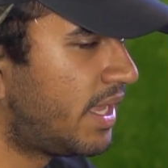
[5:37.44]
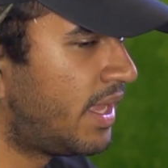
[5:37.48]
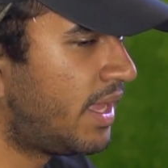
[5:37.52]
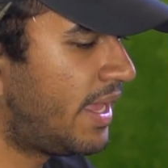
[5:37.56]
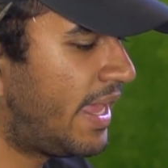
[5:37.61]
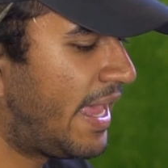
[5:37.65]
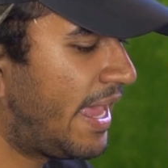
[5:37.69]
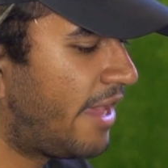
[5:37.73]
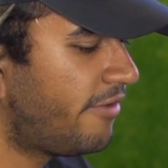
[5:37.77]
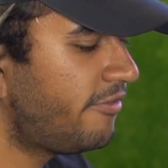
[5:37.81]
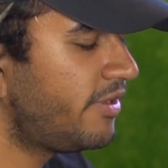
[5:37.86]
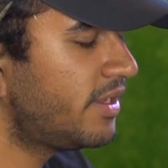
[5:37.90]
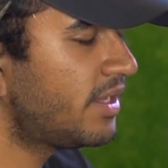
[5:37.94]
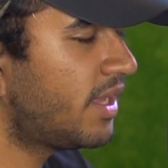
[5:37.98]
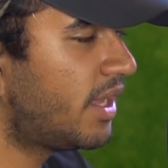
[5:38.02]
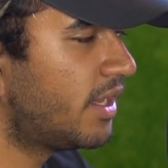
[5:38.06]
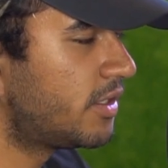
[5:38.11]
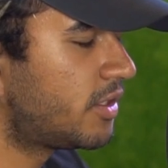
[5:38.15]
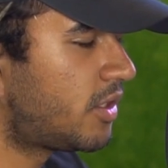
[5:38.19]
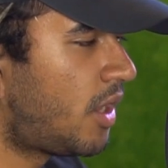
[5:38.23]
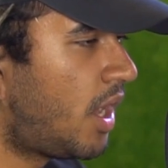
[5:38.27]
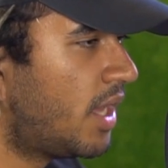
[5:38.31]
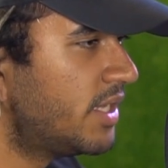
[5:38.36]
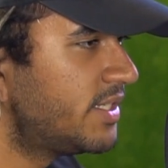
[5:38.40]
having a
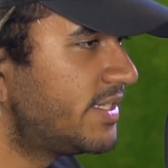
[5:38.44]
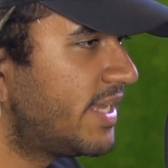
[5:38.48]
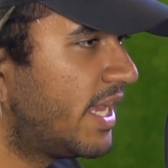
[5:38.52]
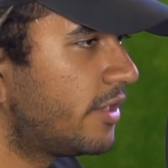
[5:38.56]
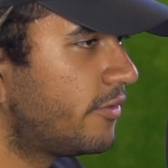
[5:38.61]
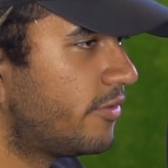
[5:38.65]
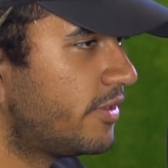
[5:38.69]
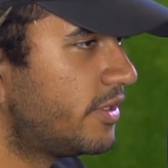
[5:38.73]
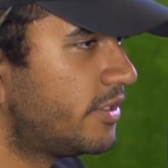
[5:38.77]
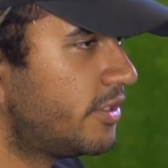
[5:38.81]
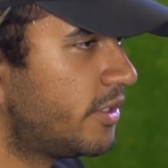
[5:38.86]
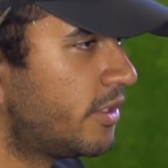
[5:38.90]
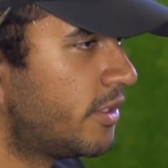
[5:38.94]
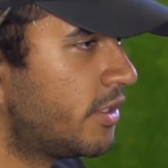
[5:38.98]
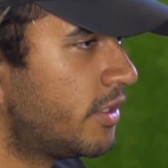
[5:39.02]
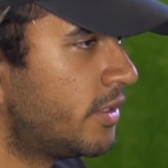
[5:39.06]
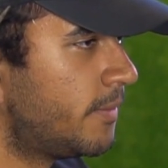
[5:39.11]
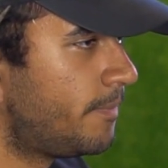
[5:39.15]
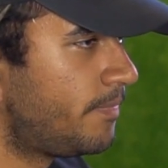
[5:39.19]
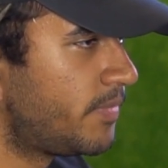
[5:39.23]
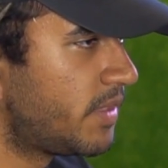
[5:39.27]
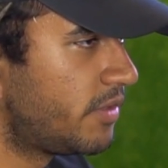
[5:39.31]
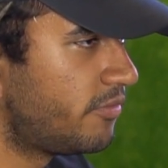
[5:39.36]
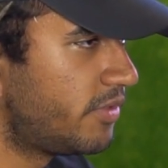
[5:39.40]
contact with your
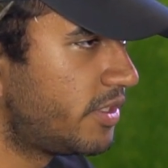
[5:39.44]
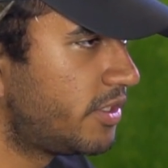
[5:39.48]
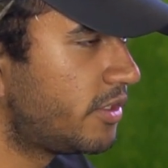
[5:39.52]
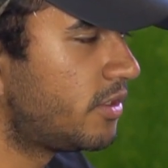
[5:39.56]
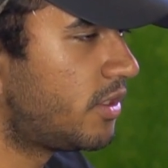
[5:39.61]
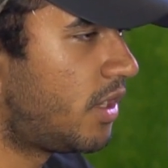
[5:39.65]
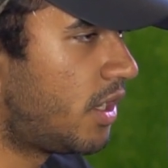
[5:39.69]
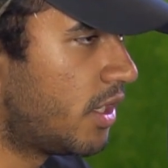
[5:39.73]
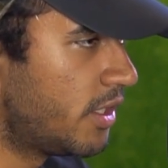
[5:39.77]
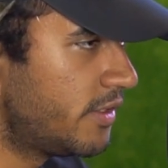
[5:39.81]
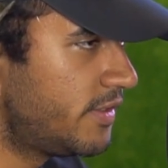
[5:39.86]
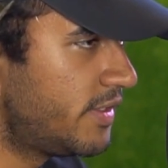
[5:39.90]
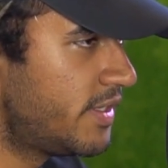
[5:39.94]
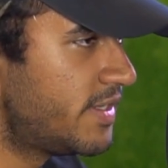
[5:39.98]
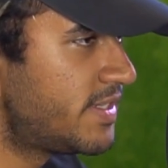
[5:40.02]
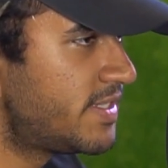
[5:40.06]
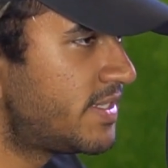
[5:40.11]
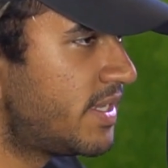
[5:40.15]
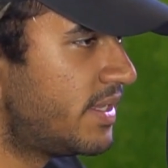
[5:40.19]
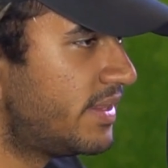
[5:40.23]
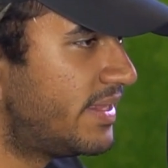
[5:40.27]
artist